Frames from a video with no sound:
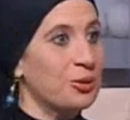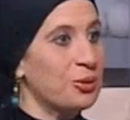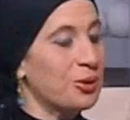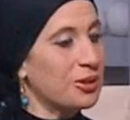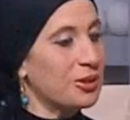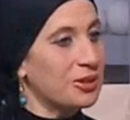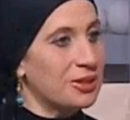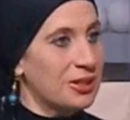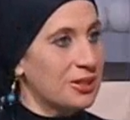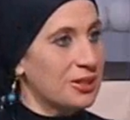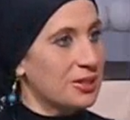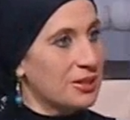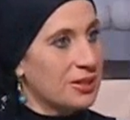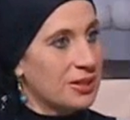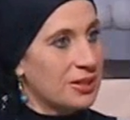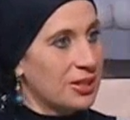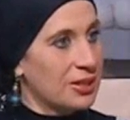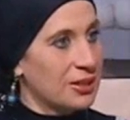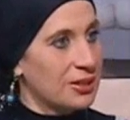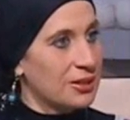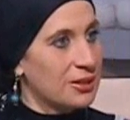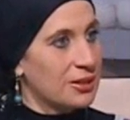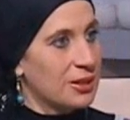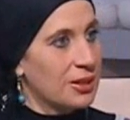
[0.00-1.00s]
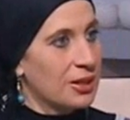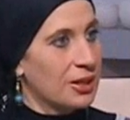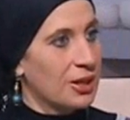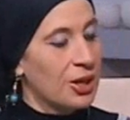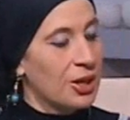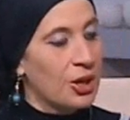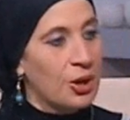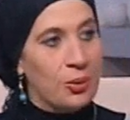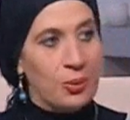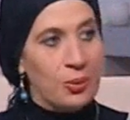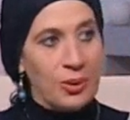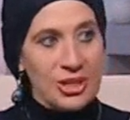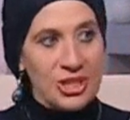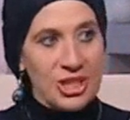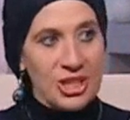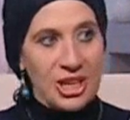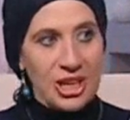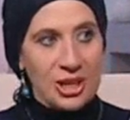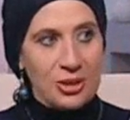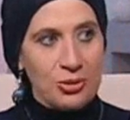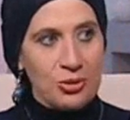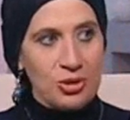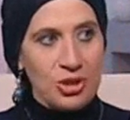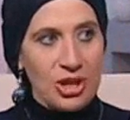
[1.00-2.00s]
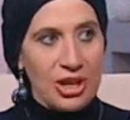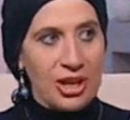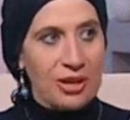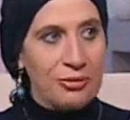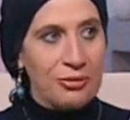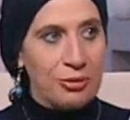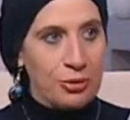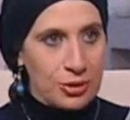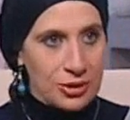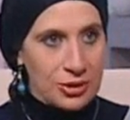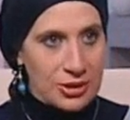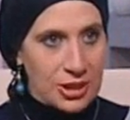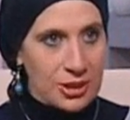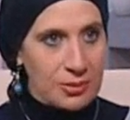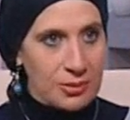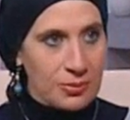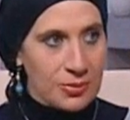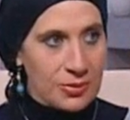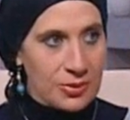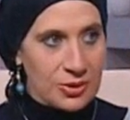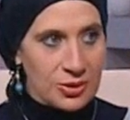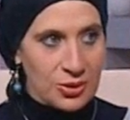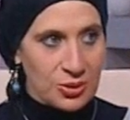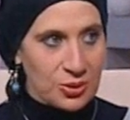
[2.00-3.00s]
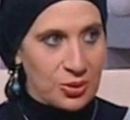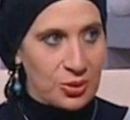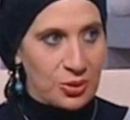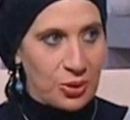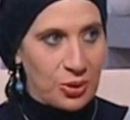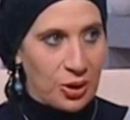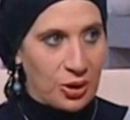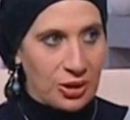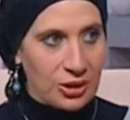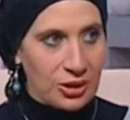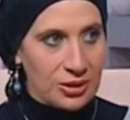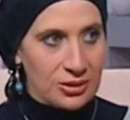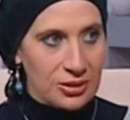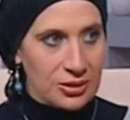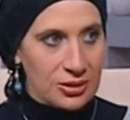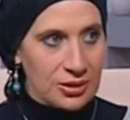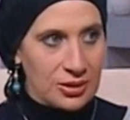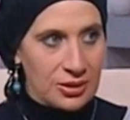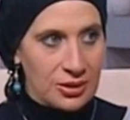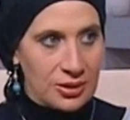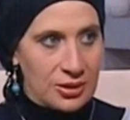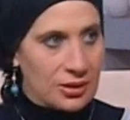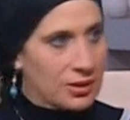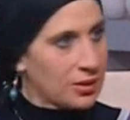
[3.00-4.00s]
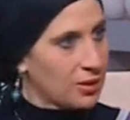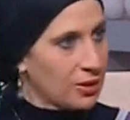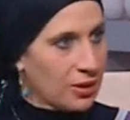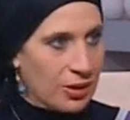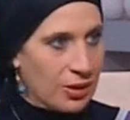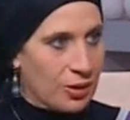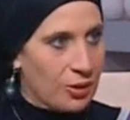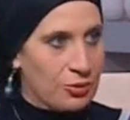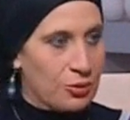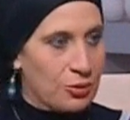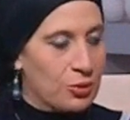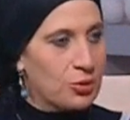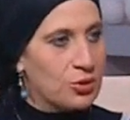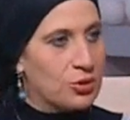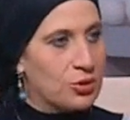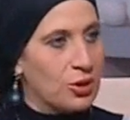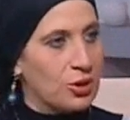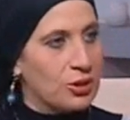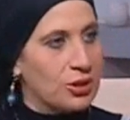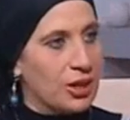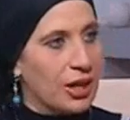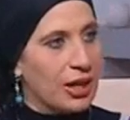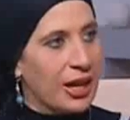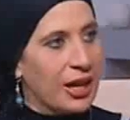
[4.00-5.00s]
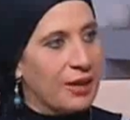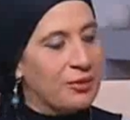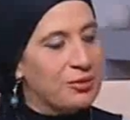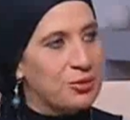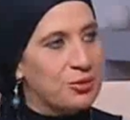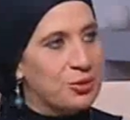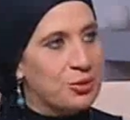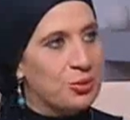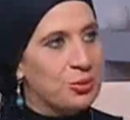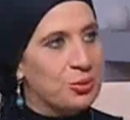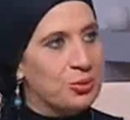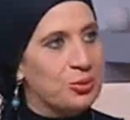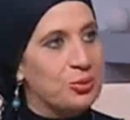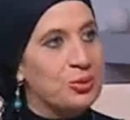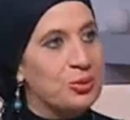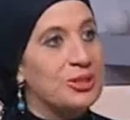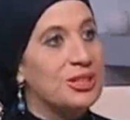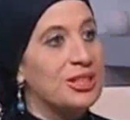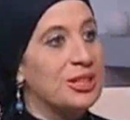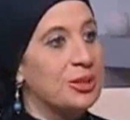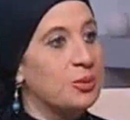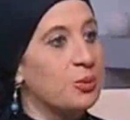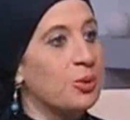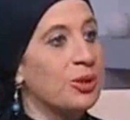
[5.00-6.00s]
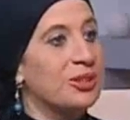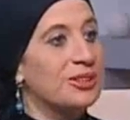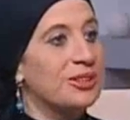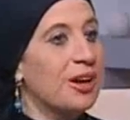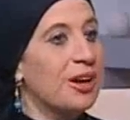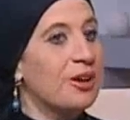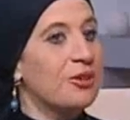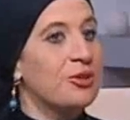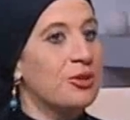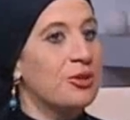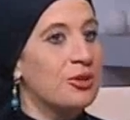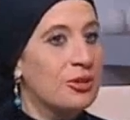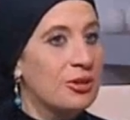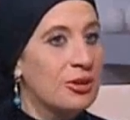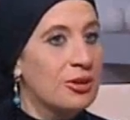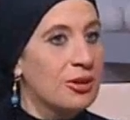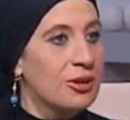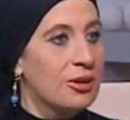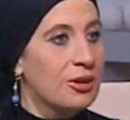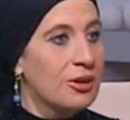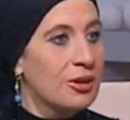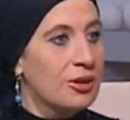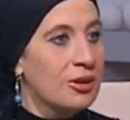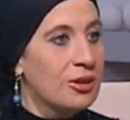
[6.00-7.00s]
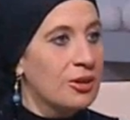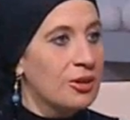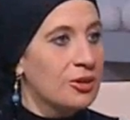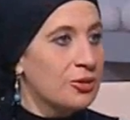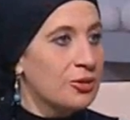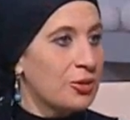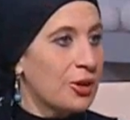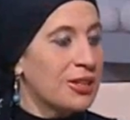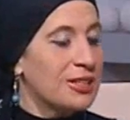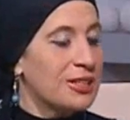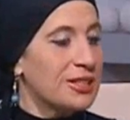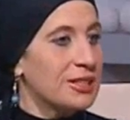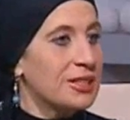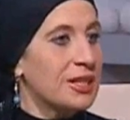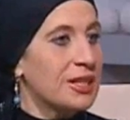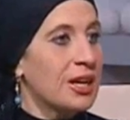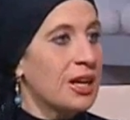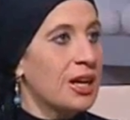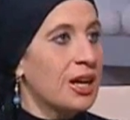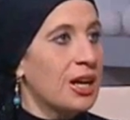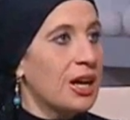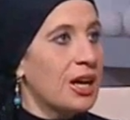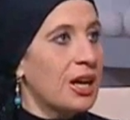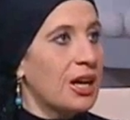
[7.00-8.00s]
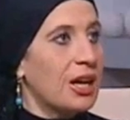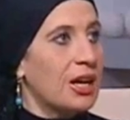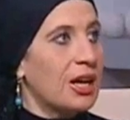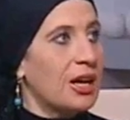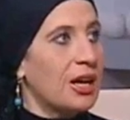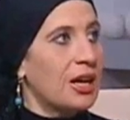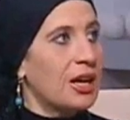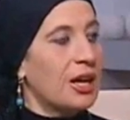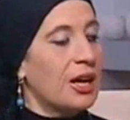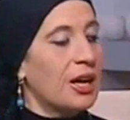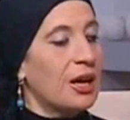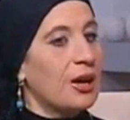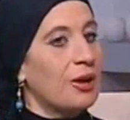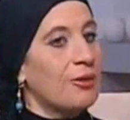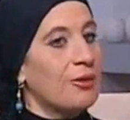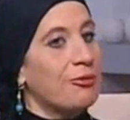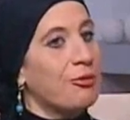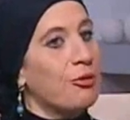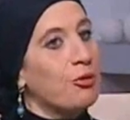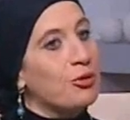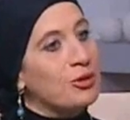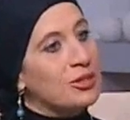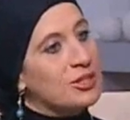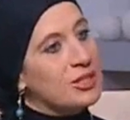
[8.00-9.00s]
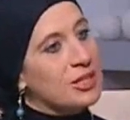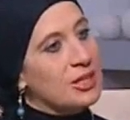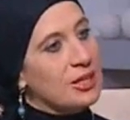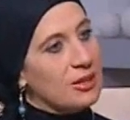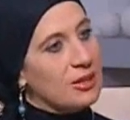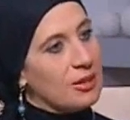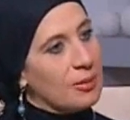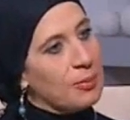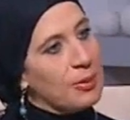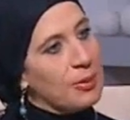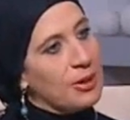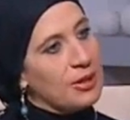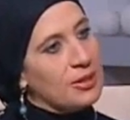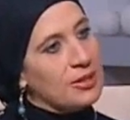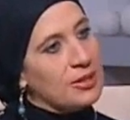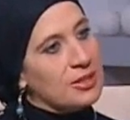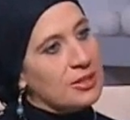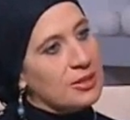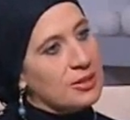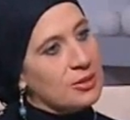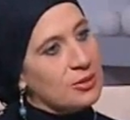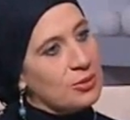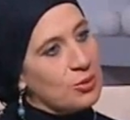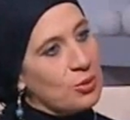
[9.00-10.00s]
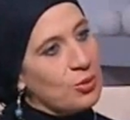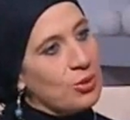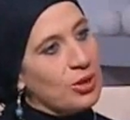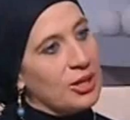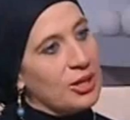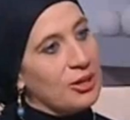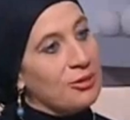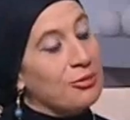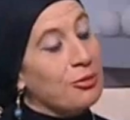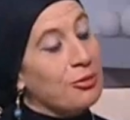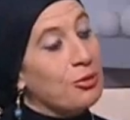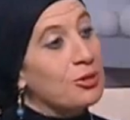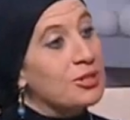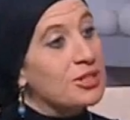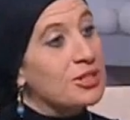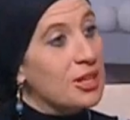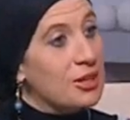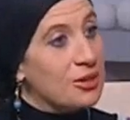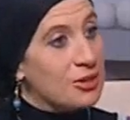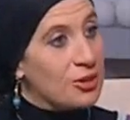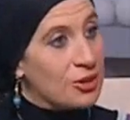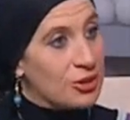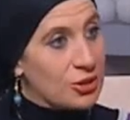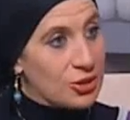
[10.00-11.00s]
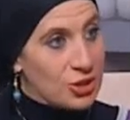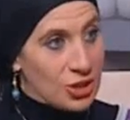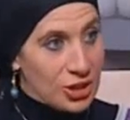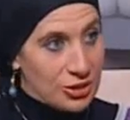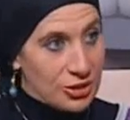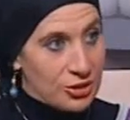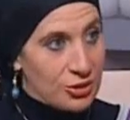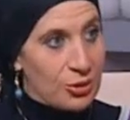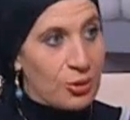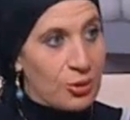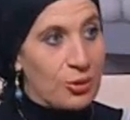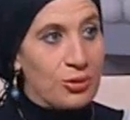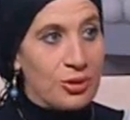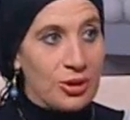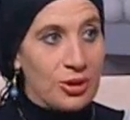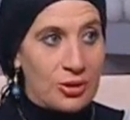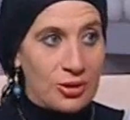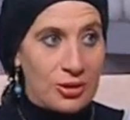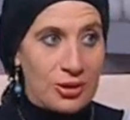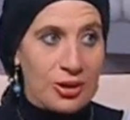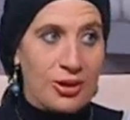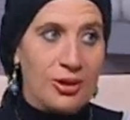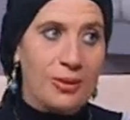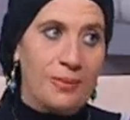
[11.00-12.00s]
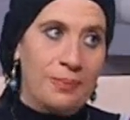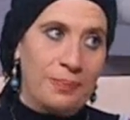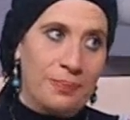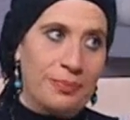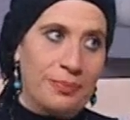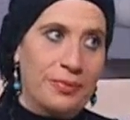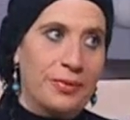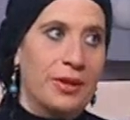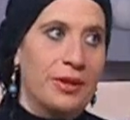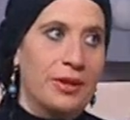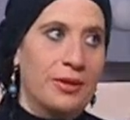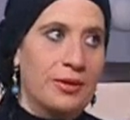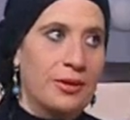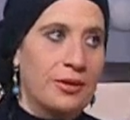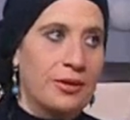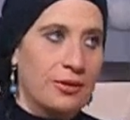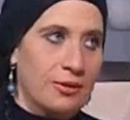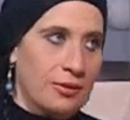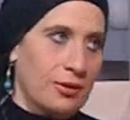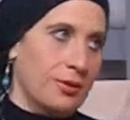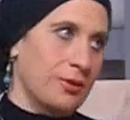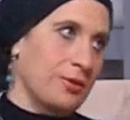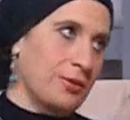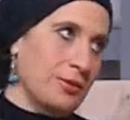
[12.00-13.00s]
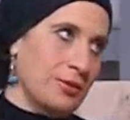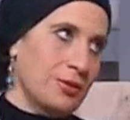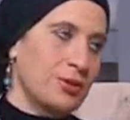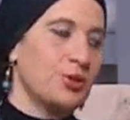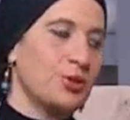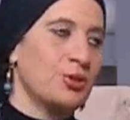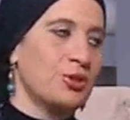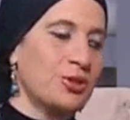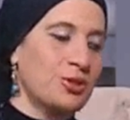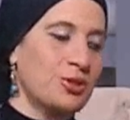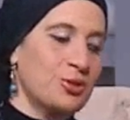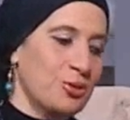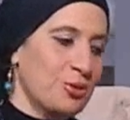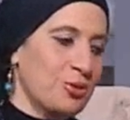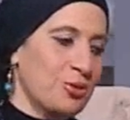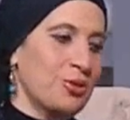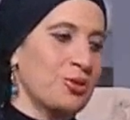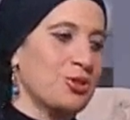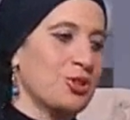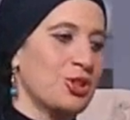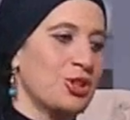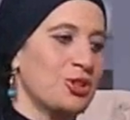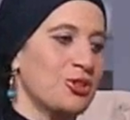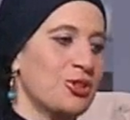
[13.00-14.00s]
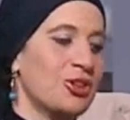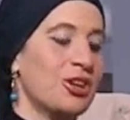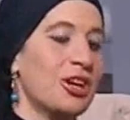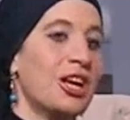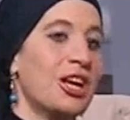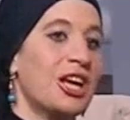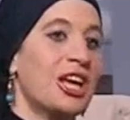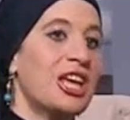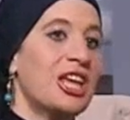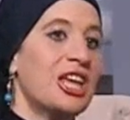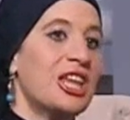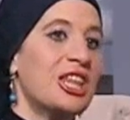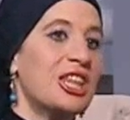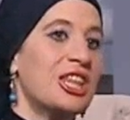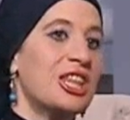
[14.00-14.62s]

at all in these things. What shall I do? Shall I force him to go on it? Of course not. I have to see what other trends. Forcing the parents' role in forcing their children or their students or their children,